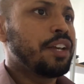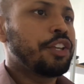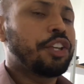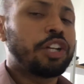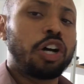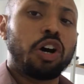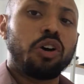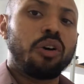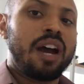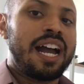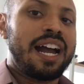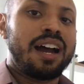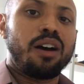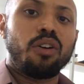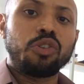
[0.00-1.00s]
you know
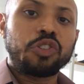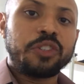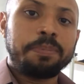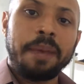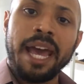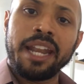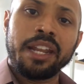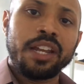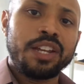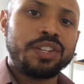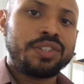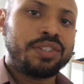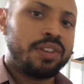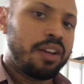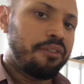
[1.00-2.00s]
how
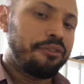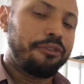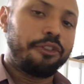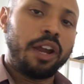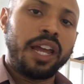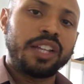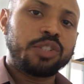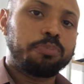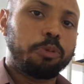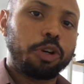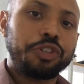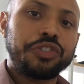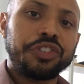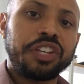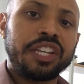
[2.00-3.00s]
Spanish, French,
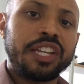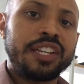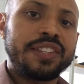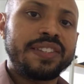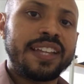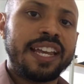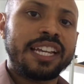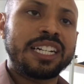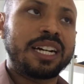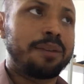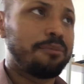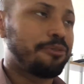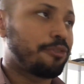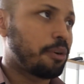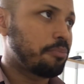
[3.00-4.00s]
Portuguese, they
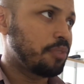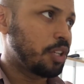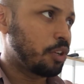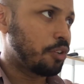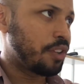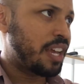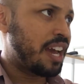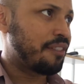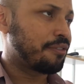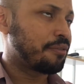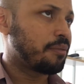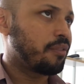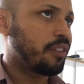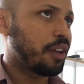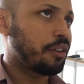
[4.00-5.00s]
come from, they have
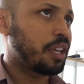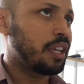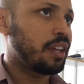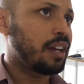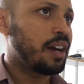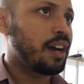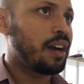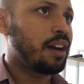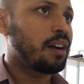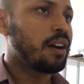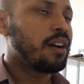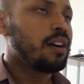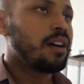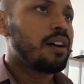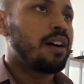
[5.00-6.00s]
very
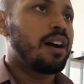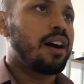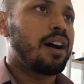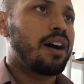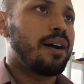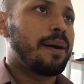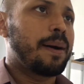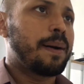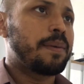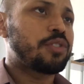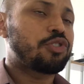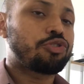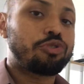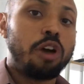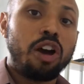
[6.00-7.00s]

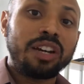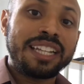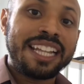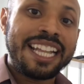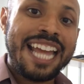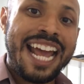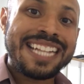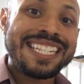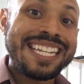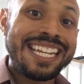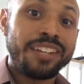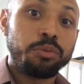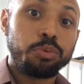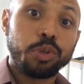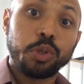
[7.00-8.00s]
strong
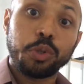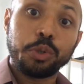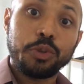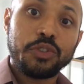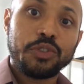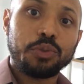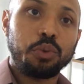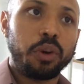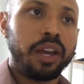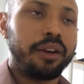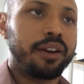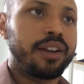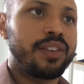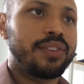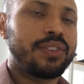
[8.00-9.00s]
Latin roots,
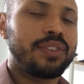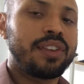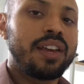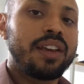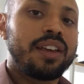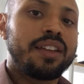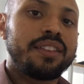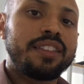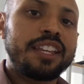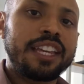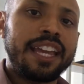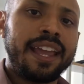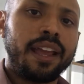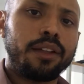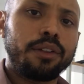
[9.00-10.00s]
whereas the
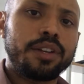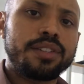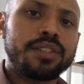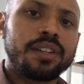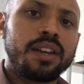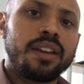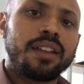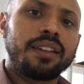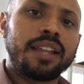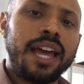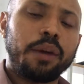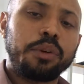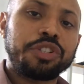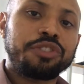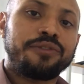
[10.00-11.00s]
English
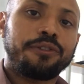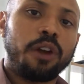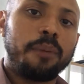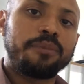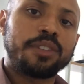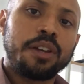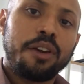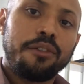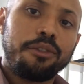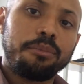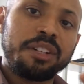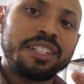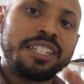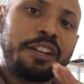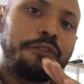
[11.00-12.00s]
language comes from
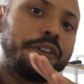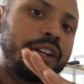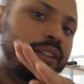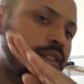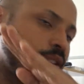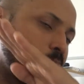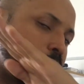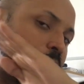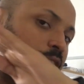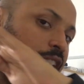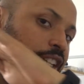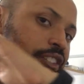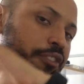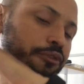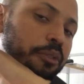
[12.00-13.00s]
a
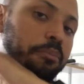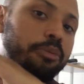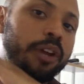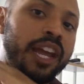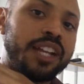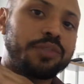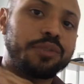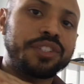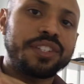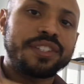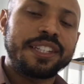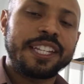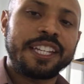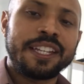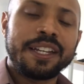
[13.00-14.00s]
completely different branch, which is
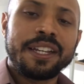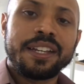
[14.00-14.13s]
the